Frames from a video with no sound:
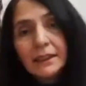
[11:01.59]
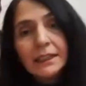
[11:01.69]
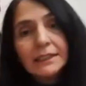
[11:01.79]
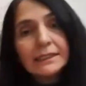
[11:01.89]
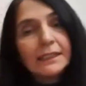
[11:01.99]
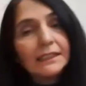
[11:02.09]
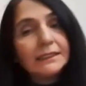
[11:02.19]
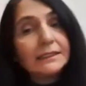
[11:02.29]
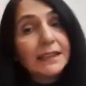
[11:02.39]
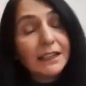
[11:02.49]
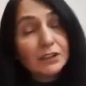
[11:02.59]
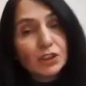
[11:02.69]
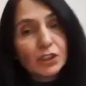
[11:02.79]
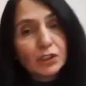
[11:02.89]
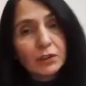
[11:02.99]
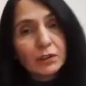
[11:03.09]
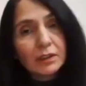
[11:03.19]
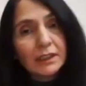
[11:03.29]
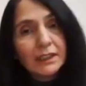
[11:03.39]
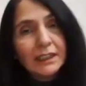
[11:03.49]
It's intentional,
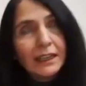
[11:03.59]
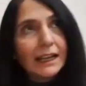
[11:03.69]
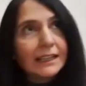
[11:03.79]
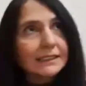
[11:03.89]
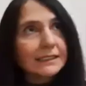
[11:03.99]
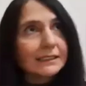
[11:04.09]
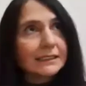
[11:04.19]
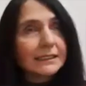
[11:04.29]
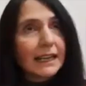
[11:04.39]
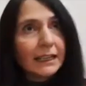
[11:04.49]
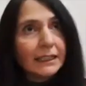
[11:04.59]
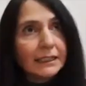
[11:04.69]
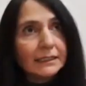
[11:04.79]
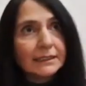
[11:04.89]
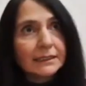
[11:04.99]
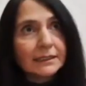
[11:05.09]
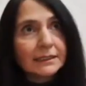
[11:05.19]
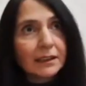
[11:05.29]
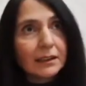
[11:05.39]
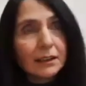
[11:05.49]
as in Said's
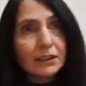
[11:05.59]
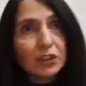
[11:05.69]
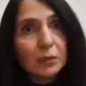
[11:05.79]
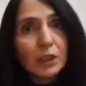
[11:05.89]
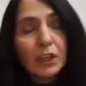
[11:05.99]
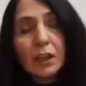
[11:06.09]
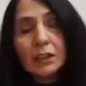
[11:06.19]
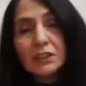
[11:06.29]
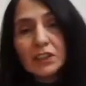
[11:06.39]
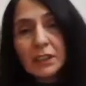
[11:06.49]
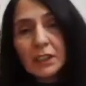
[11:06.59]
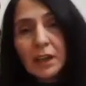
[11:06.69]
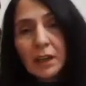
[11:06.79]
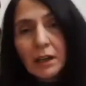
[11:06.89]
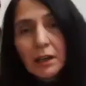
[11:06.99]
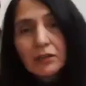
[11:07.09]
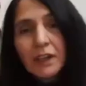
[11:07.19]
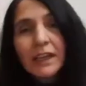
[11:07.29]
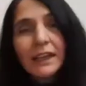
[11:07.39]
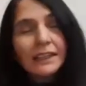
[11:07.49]
terminology of
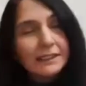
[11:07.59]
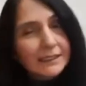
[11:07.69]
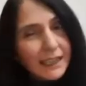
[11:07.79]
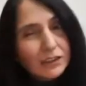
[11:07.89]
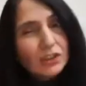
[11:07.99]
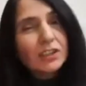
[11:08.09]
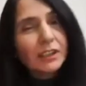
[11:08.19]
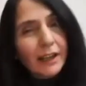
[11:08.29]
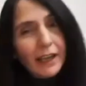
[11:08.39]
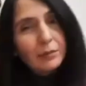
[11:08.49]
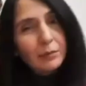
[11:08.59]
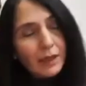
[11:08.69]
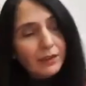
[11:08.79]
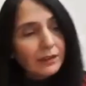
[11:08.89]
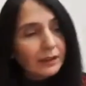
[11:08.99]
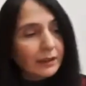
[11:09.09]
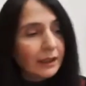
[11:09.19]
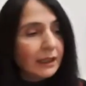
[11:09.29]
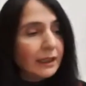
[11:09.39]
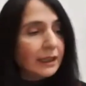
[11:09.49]
intention and method.
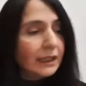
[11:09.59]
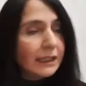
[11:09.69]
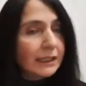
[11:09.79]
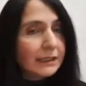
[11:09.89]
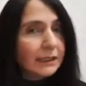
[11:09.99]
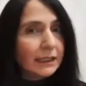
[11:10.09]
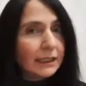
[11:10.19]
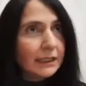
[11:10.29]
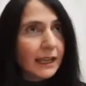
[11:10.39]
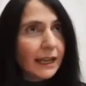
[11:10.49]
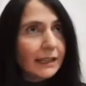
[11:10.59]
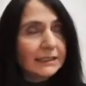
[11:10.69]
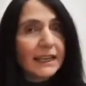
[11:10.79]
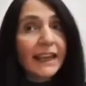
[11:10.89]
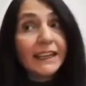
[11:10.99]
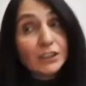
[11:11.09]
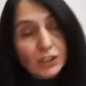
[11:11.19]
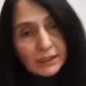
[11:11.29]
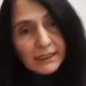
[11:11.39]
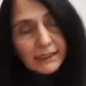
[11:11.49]
It has
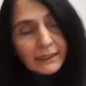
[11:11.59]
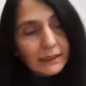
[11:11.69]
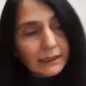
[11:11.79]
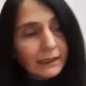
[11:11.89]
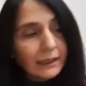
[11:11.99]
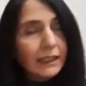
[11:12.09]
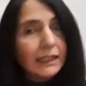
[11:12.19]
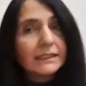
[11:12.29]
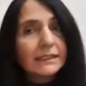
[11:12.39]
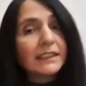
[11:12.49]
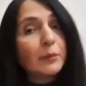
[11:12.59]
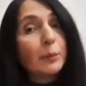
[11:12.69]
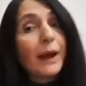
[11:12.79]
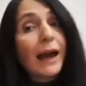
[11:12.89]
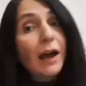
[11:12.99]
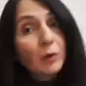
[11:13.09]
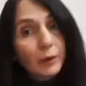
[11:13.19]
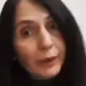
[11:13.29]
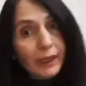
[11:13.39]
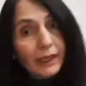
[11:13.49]
agency. It's
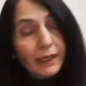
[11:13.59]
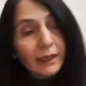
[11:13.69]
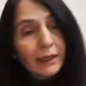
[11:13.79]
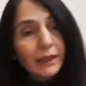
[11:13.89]
empowering.